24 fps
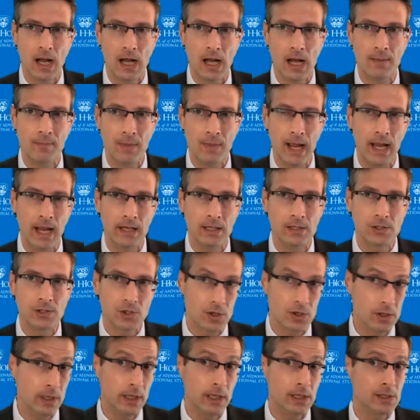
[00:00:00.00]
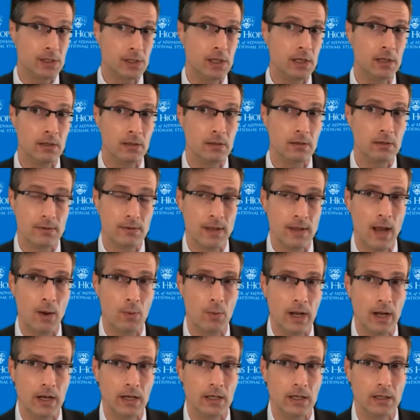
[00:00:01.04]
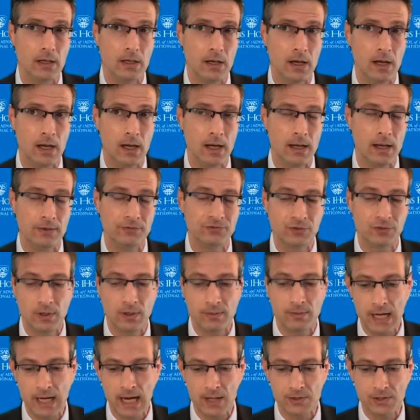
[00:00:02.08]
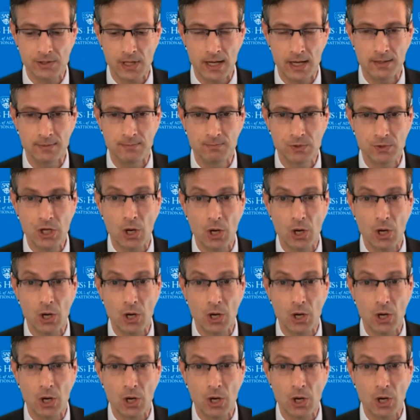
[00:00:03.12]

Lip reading: And certainly it's seen that way from the outside.